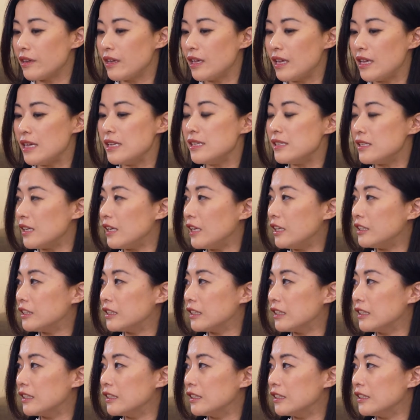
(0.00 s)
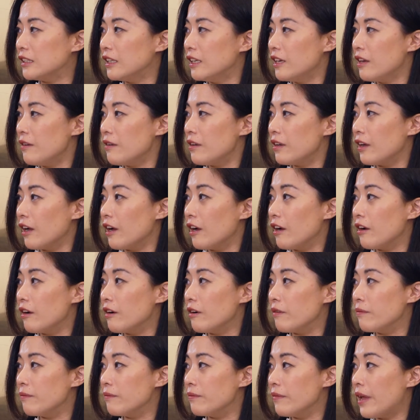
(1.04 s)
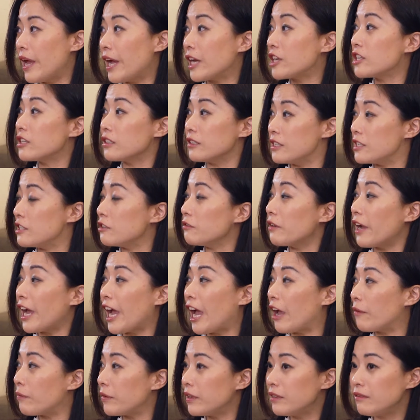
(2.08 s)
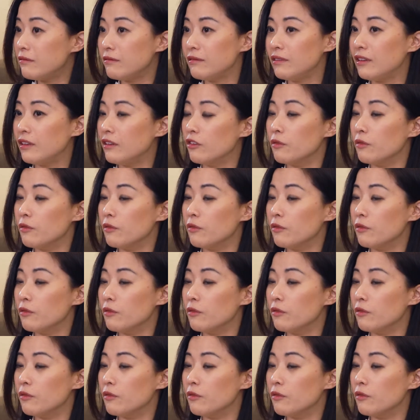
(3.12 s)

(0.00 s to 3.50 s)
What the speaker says: easy to actually still happen,